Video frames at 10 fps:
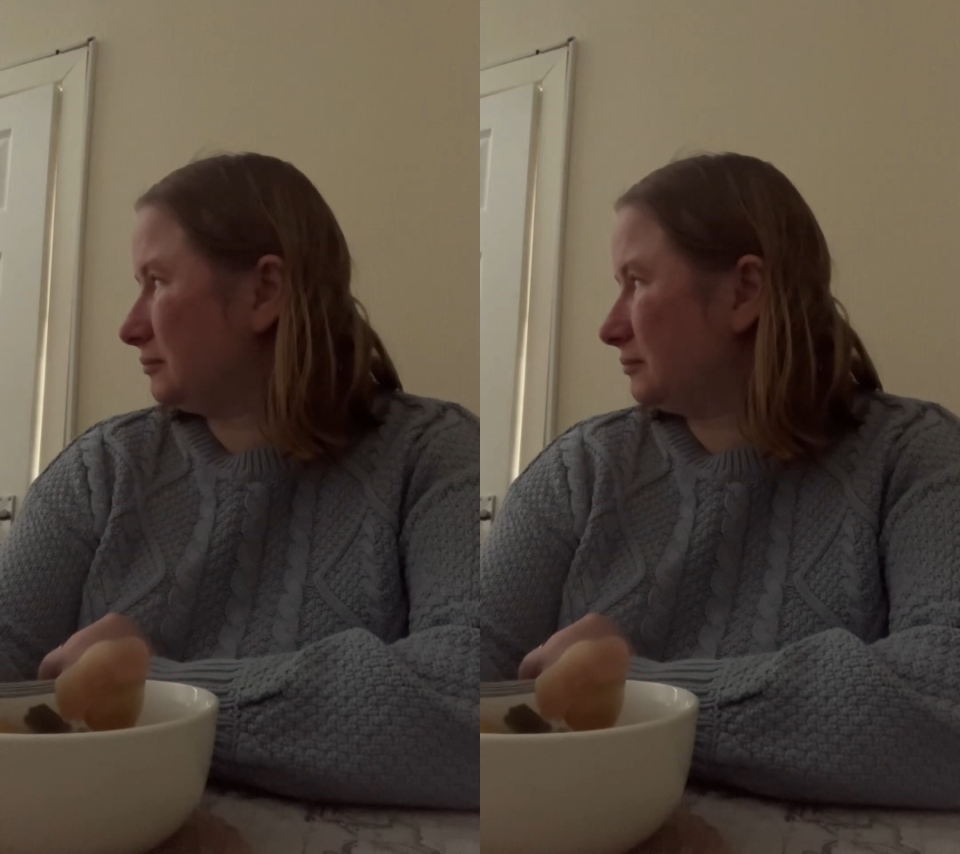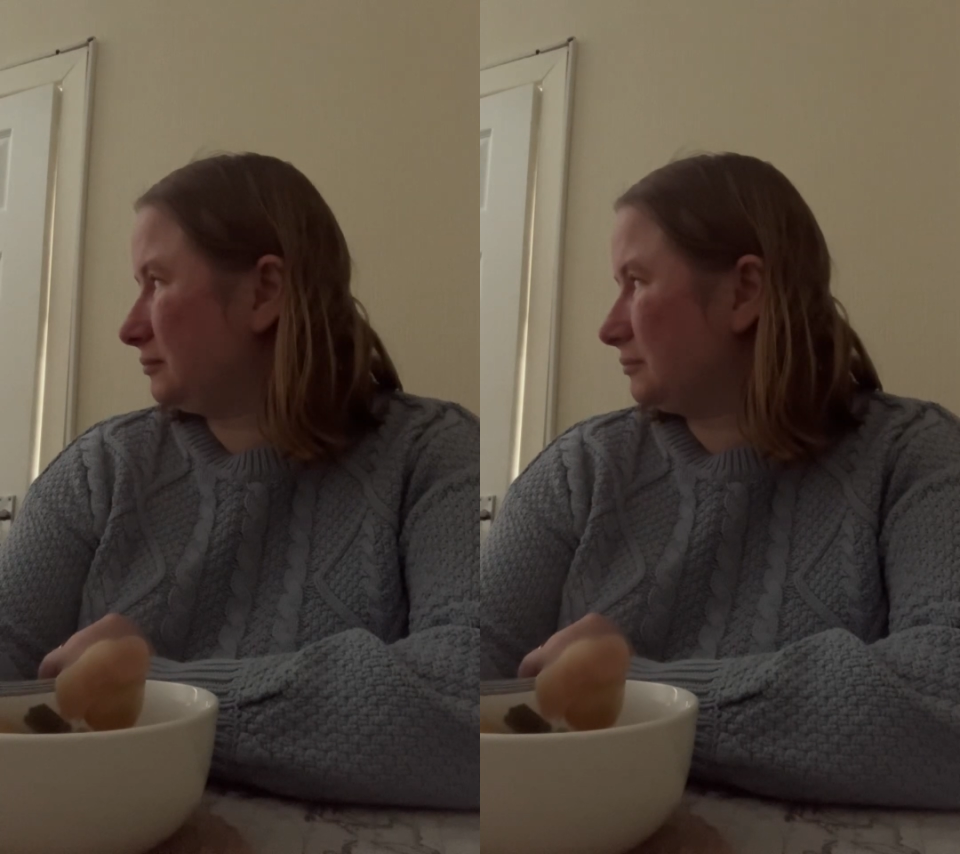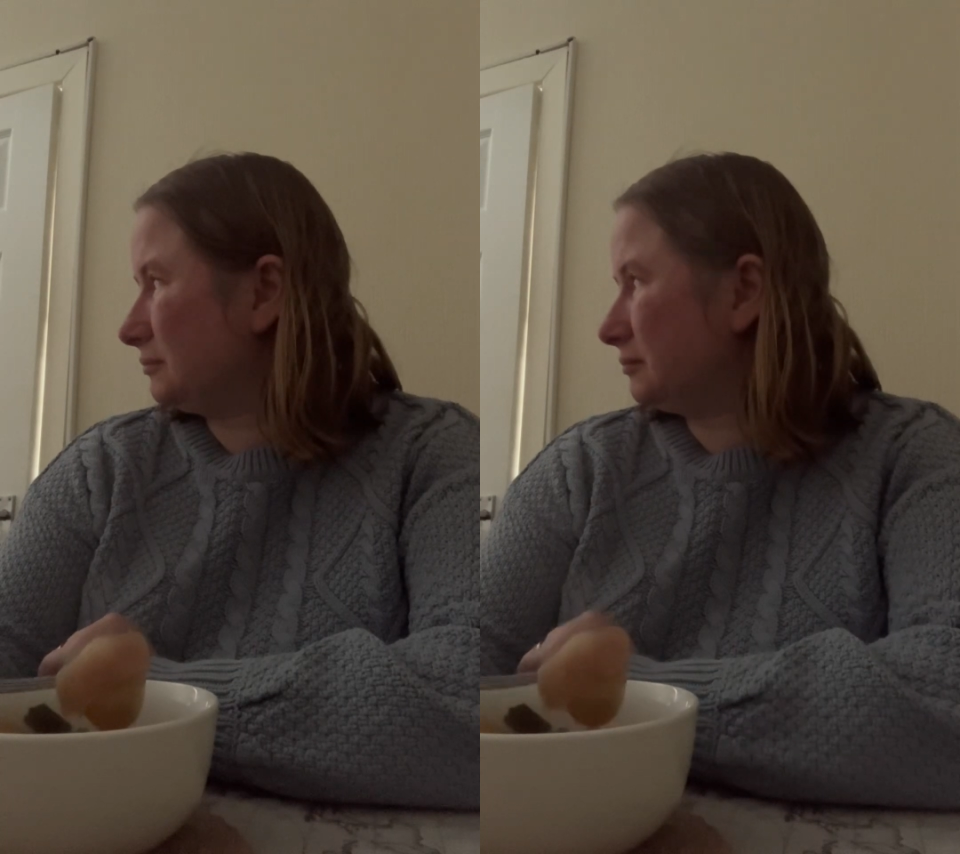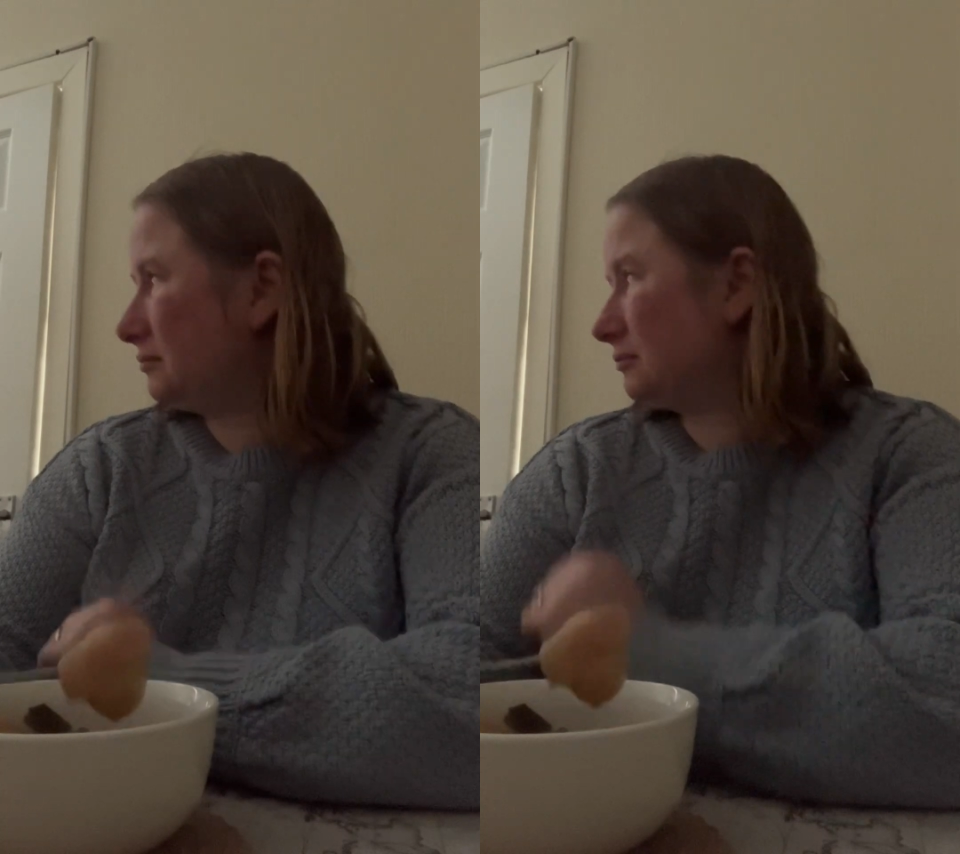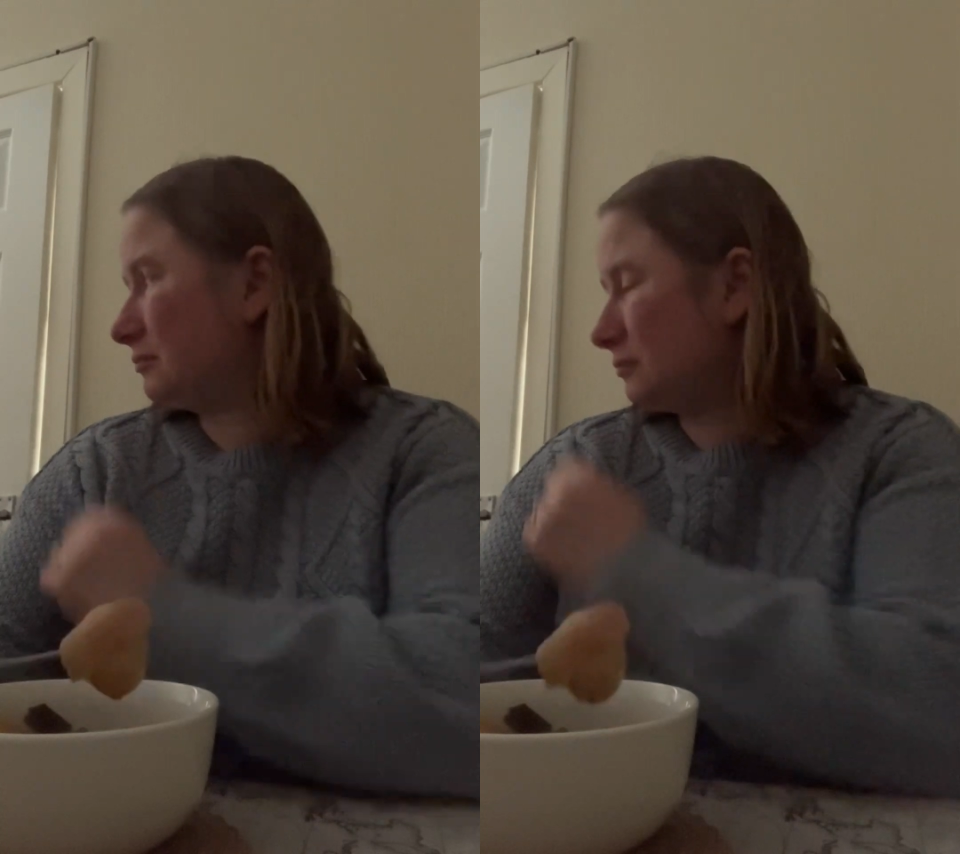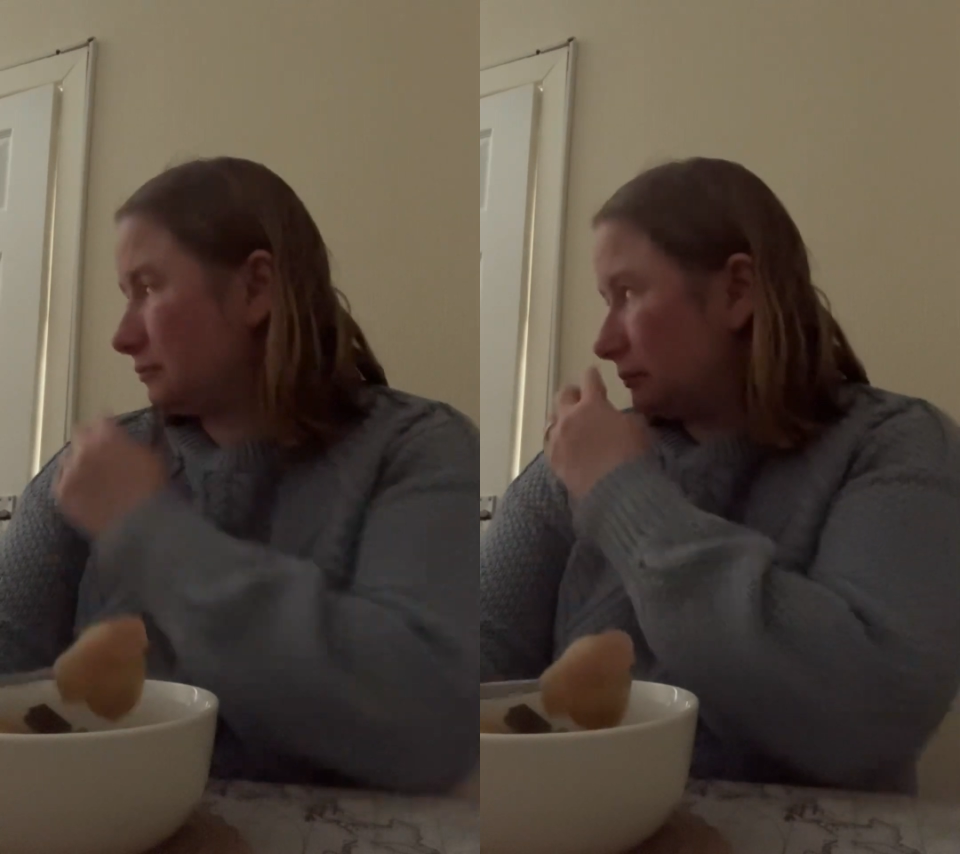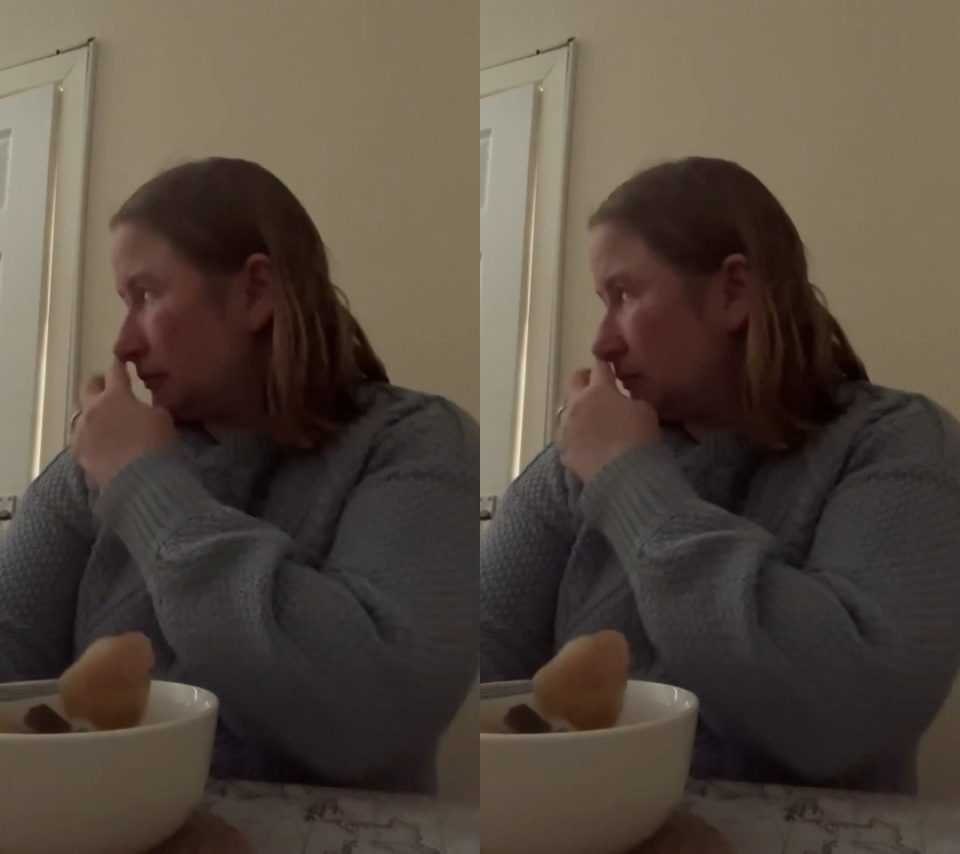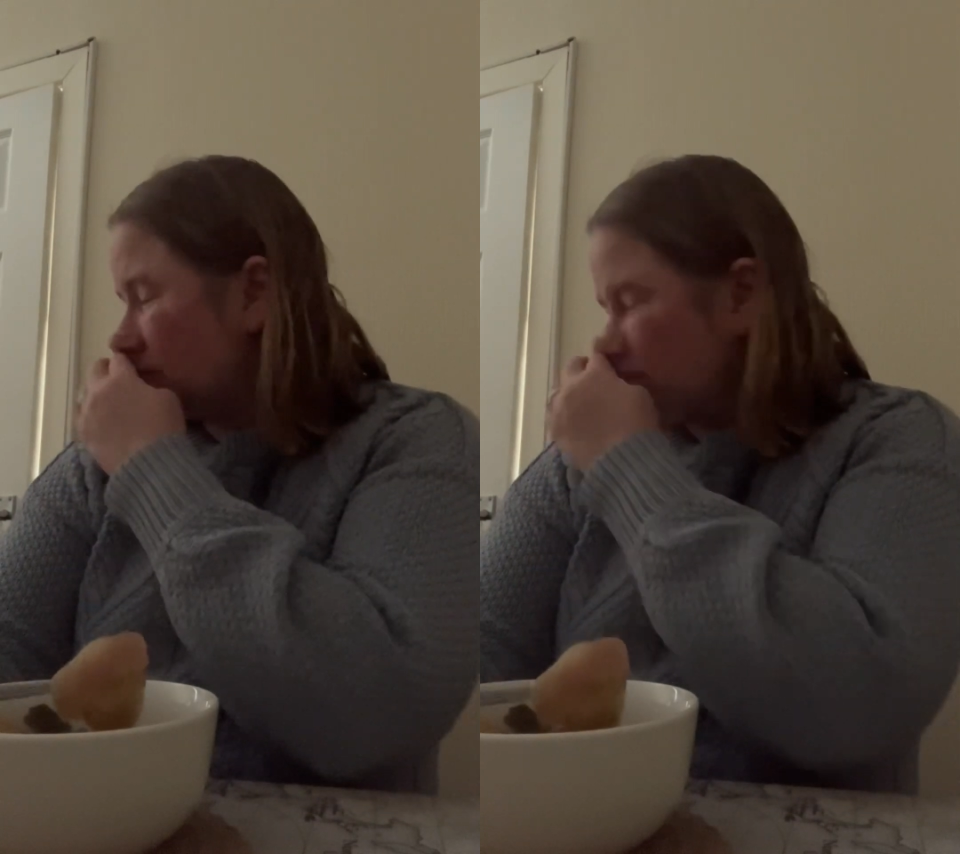Do they